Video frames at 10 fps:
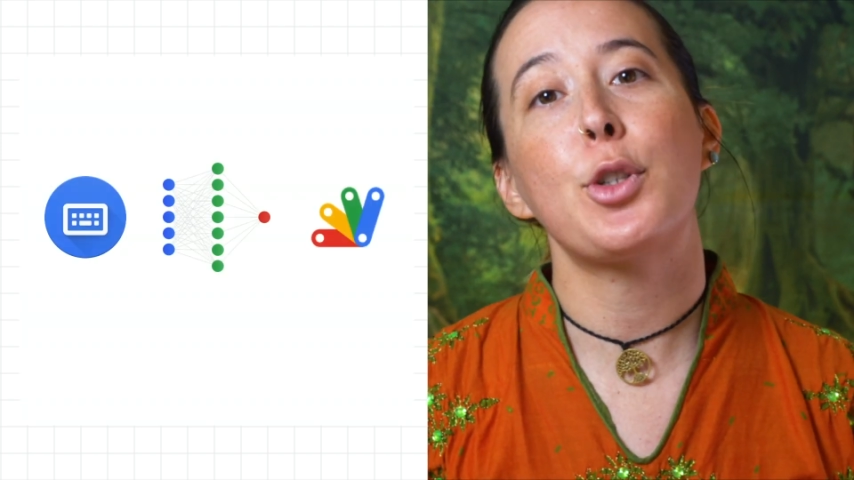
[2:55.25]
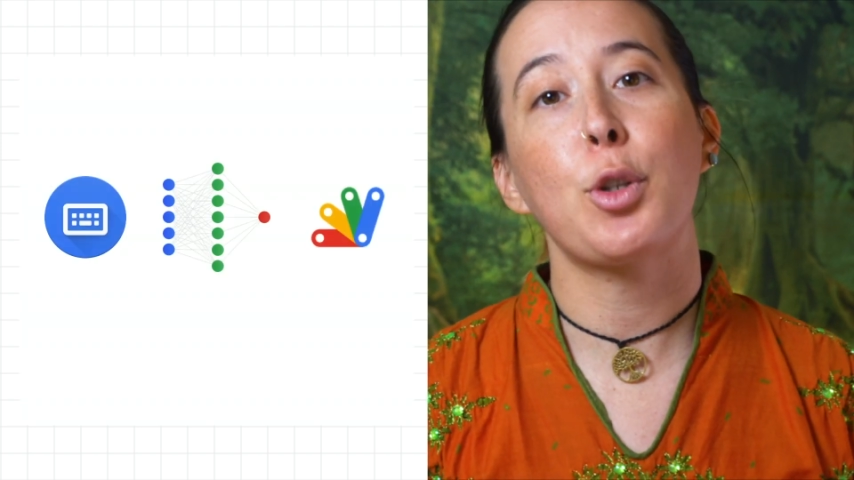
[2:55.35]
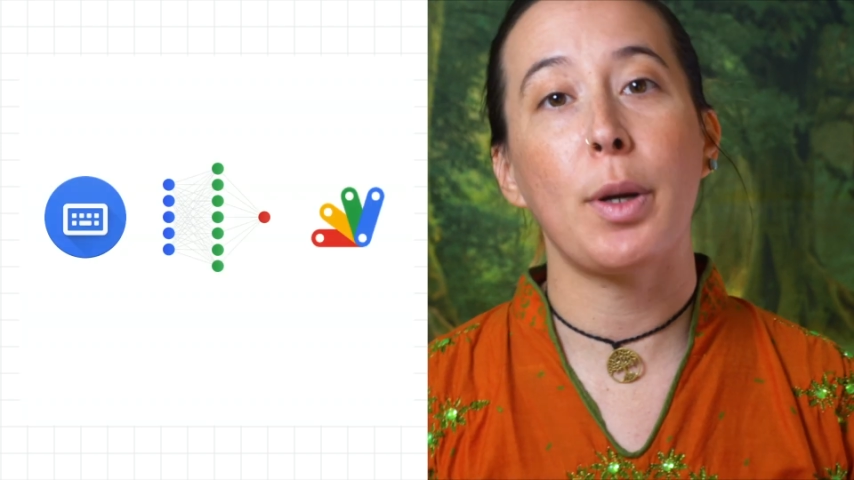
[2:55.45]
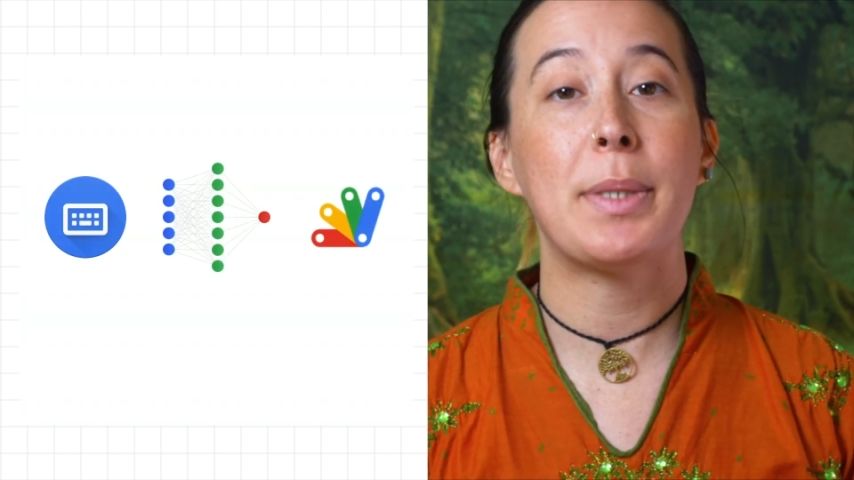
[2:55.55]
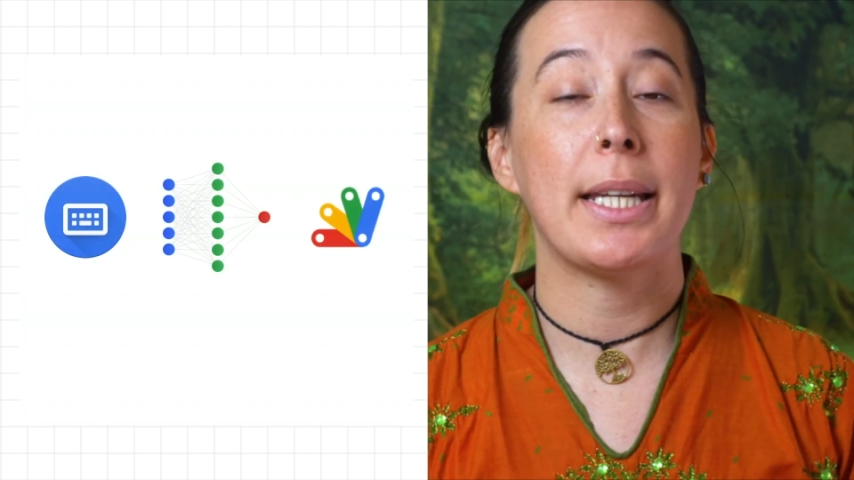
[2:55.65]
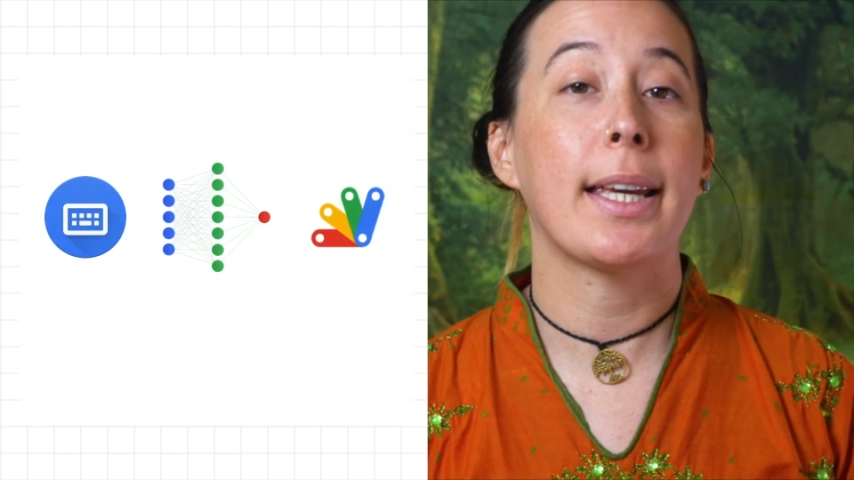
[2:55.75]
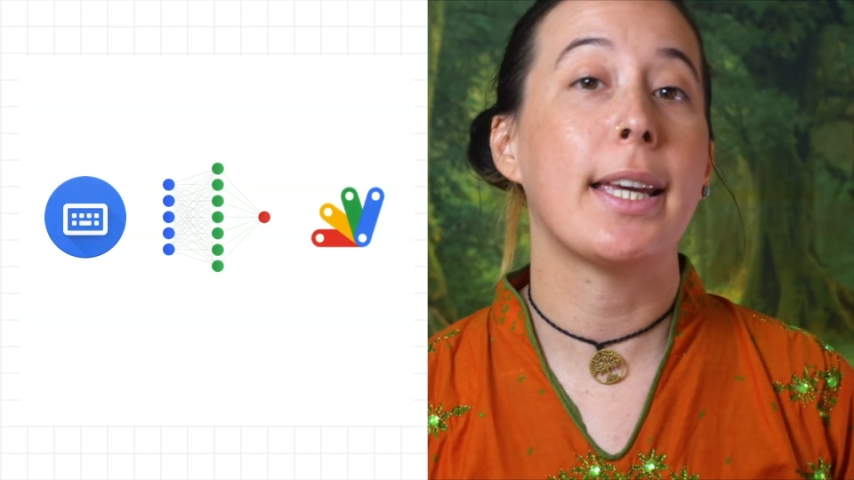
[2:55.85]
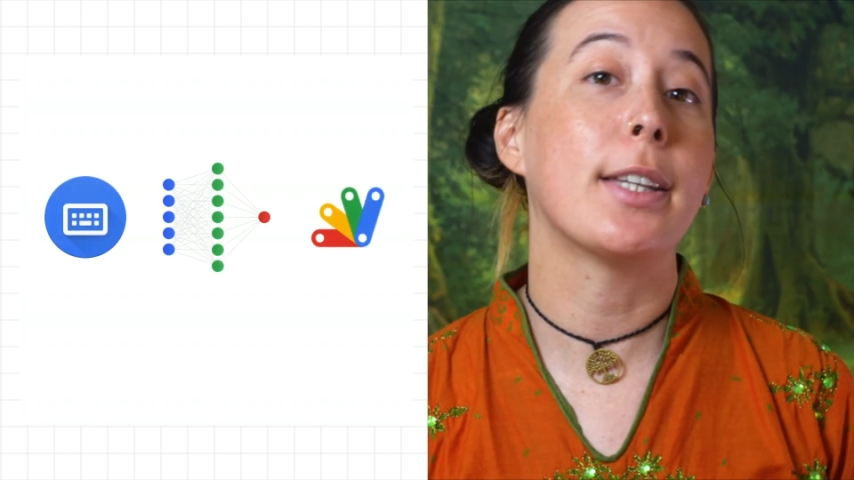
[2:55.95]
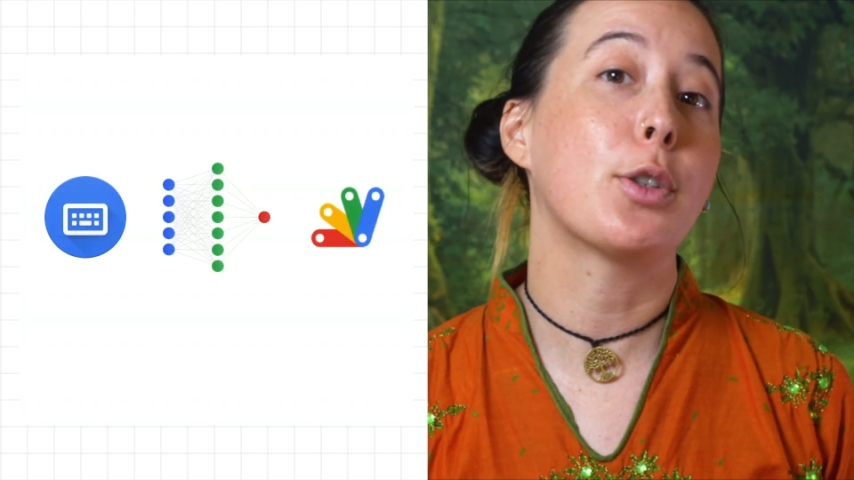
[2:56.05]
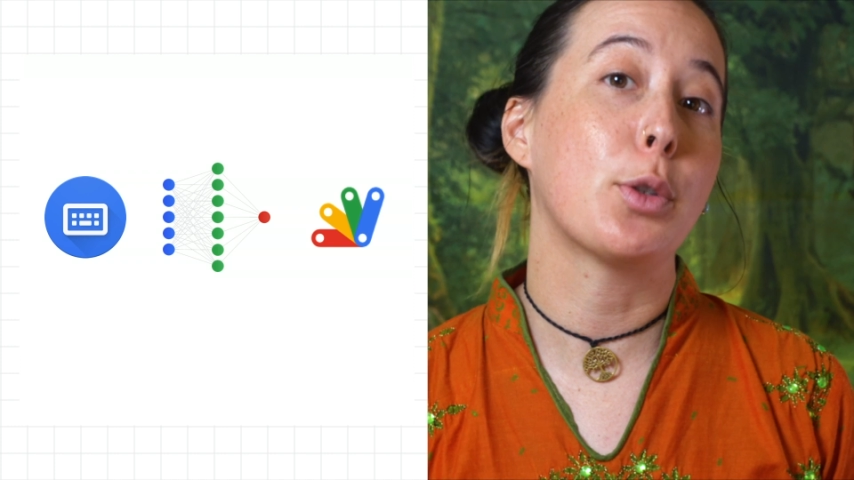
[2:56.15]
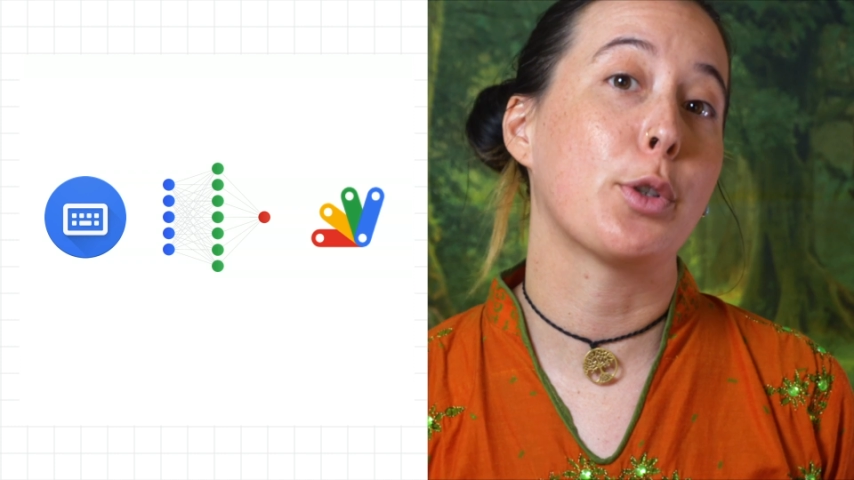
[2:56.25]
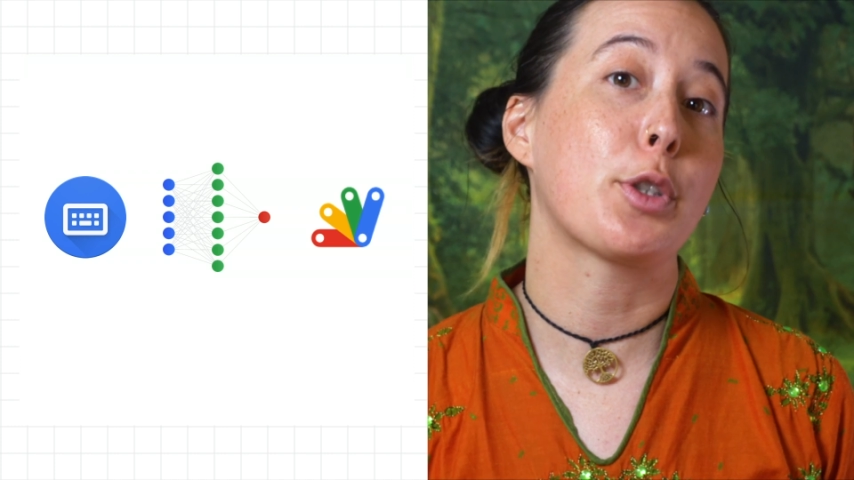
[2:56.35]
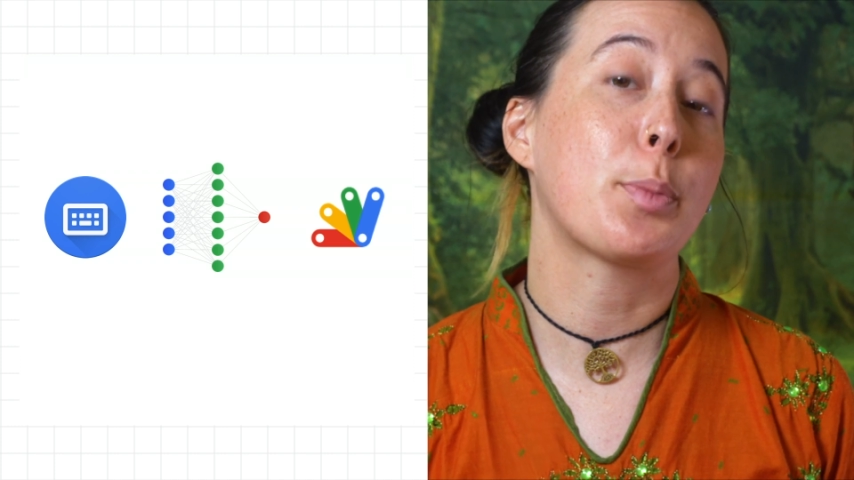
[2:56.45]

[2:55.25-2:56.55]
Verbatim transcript: scripting in Google